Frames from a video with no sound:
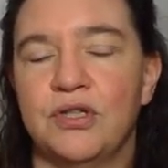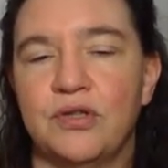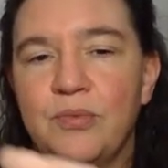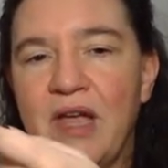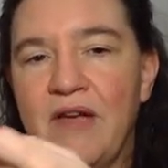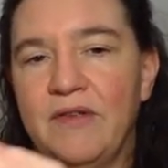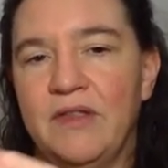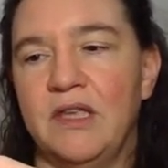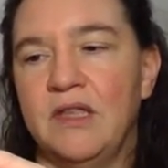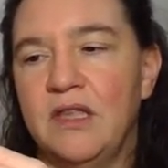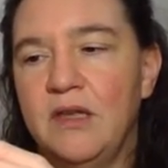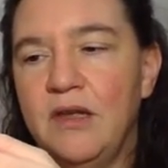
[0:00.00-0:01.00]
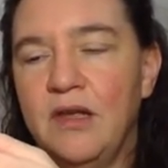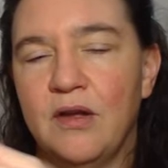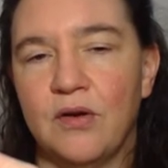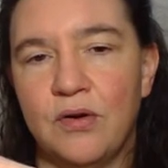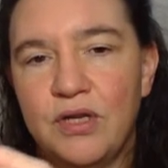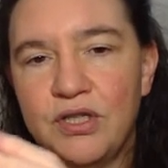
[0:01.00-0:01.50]
So we're having the, the
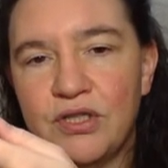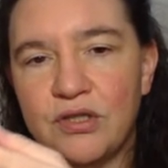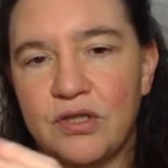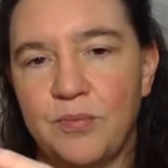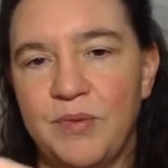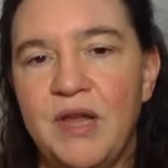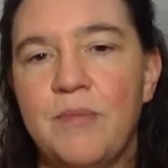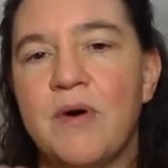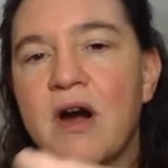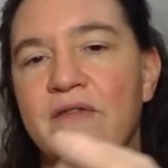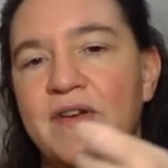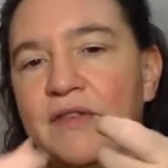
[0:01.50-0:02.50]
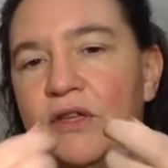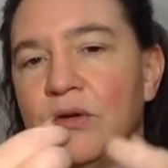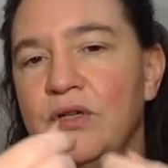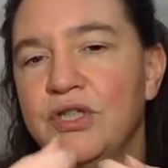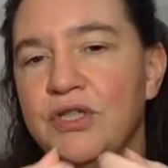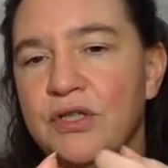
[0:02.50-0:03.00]
collisions on the P part, we have the
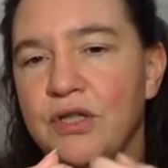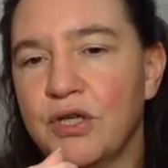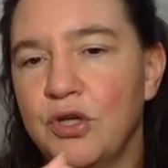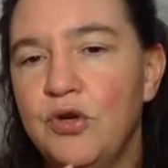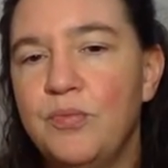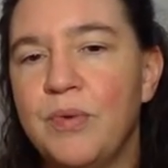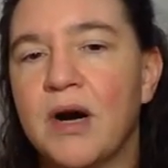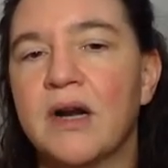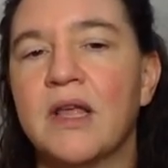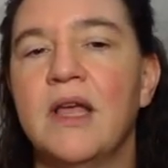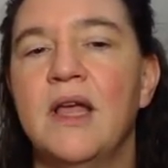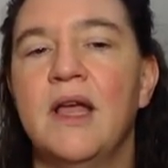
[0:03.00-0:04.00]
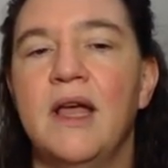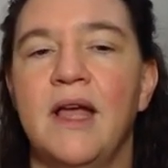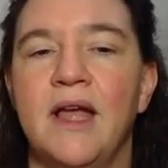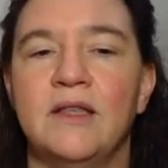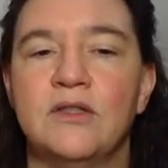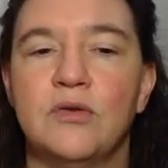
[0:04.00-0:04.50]
collisions on the Q part,
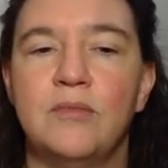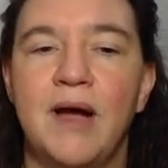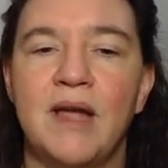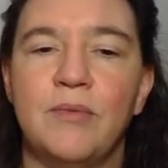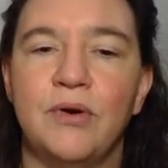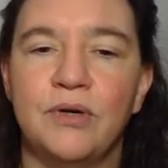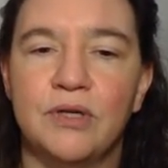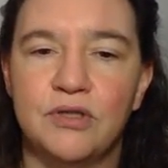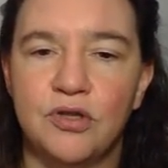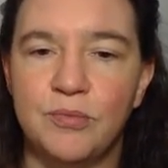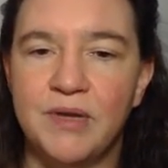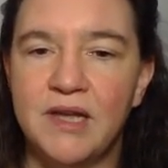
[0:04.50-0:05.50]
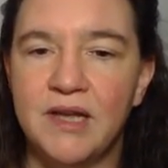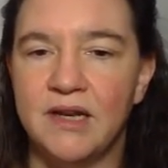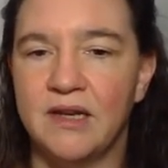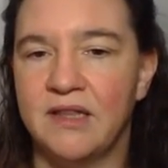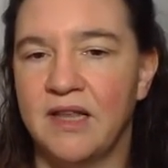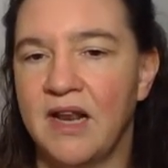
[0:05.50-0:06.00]
and so Mai, Moeva, and Tomi,
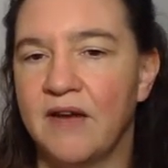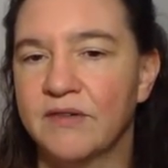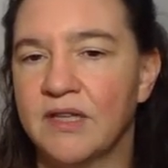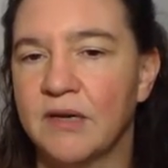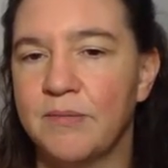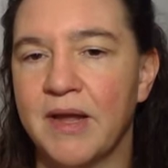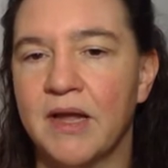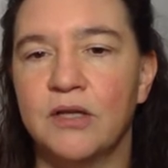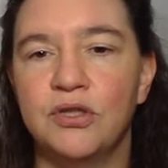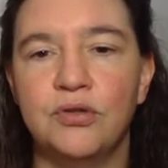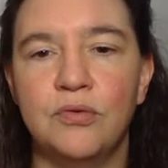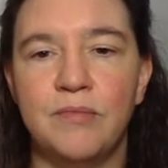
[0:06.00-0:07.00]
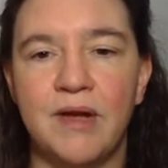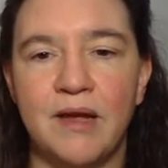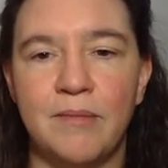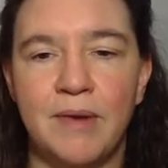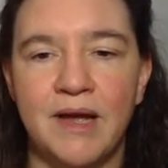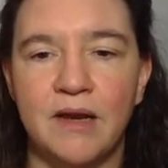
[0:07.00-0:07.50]
and then after that Becker, Ju,
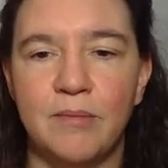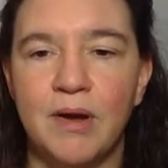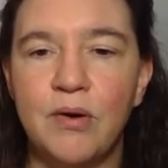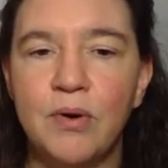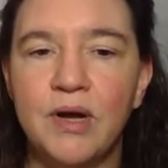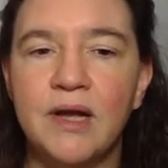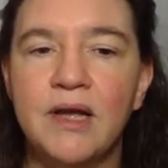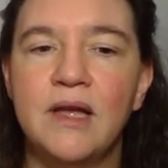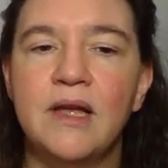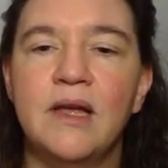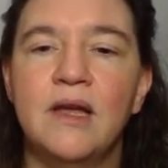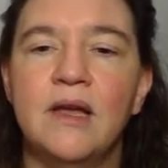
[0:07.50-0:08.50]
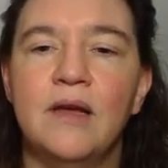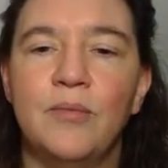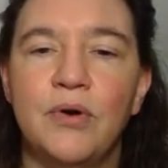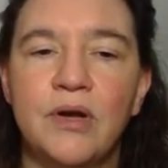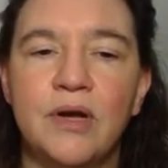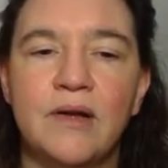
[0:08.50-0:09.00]
Mai, and
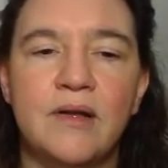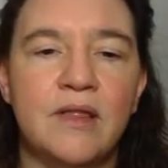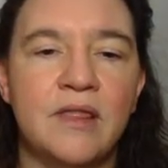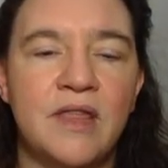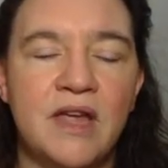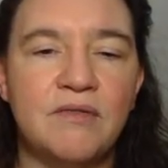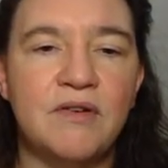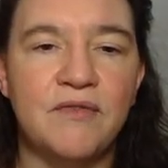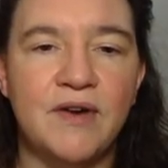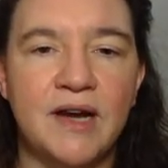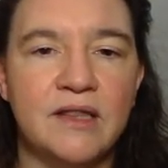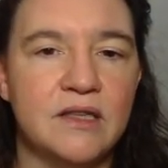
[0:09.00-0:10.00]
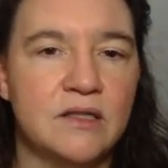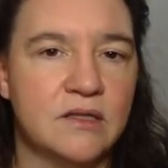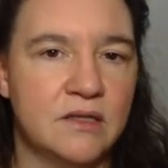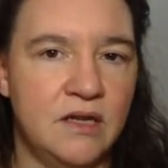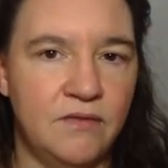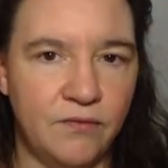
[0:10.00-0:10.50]
Moeva, they refined
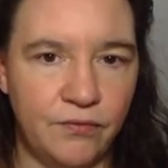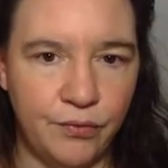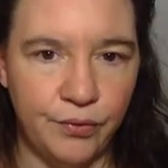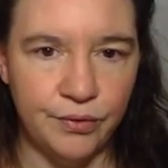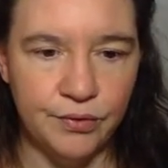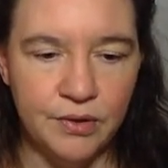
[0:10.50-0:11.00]
this even further.